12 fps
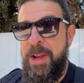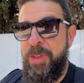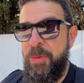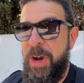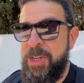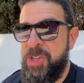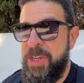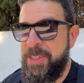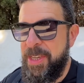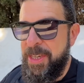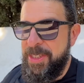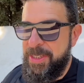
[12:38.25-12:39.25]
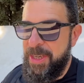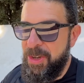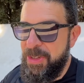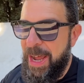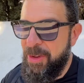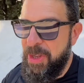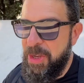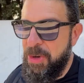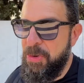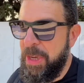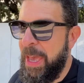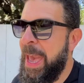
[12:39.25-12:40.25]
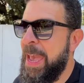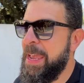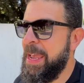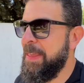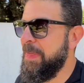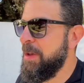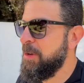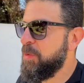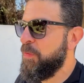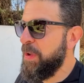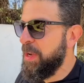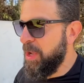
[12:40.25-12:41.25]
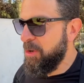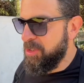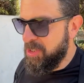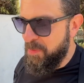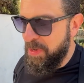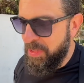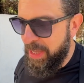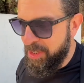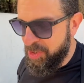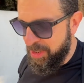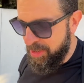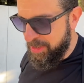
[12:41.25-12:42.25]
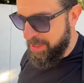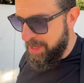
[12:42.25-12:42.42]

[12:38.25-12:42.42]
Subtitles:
The Russians singled out the UK in those video simulations